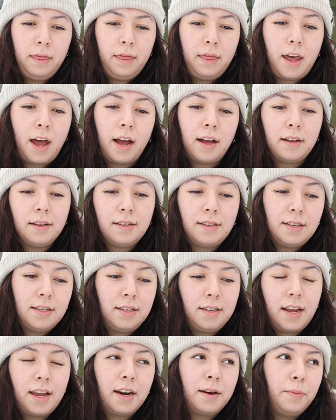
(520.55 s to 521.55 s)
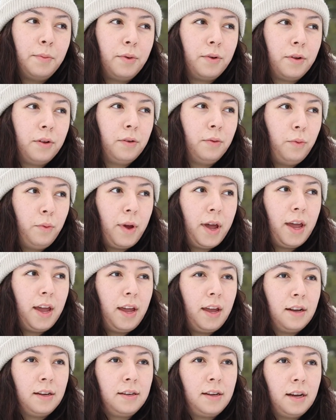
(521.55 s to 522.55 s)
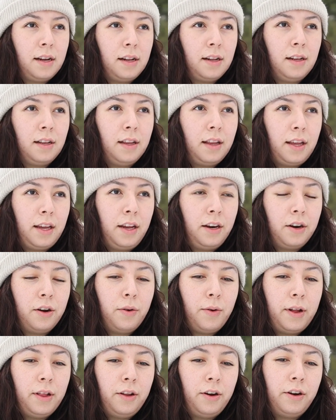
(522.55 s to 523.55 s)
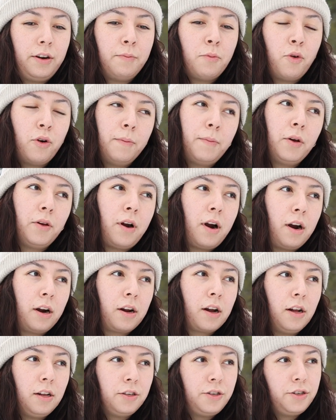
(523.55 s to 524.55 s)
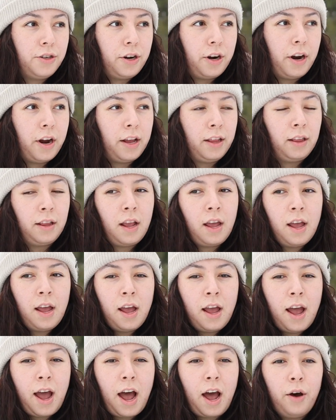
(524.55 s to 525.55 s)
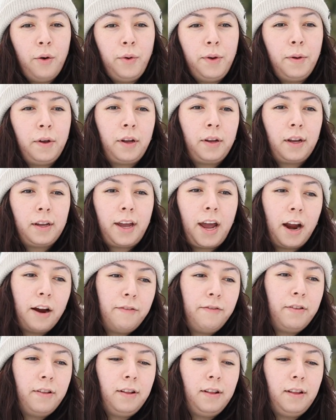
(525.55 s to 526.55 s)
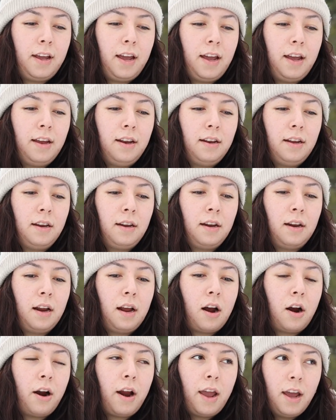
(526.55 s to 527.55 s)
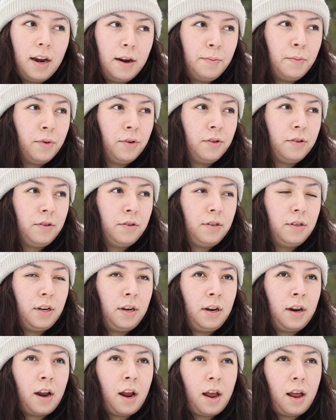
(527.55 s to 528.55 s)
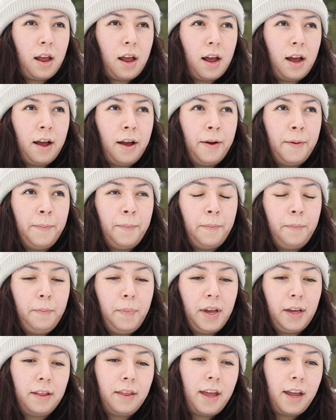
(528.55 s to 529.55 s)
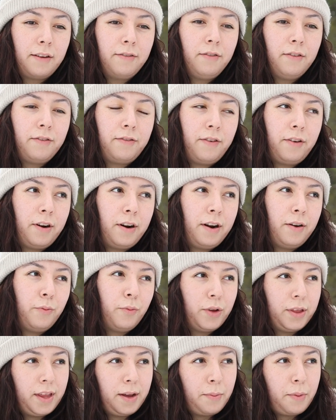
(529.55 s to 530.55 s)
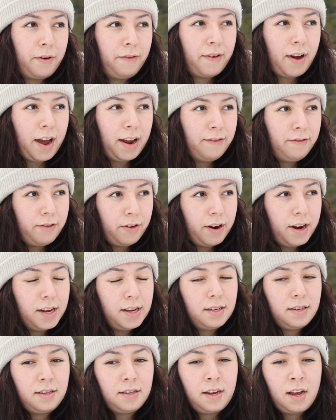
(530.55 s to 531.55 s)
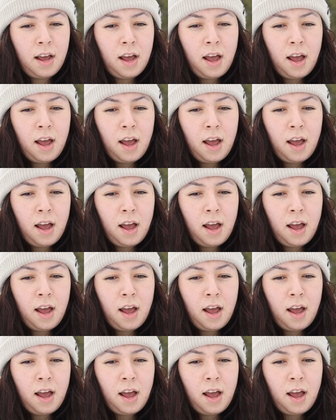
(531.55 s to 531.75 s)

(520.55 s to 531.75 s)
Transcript: that sustainable way until, like, you know, I learned more about our culture and how we care for the land and our animals, and being thankful for what they provide for us.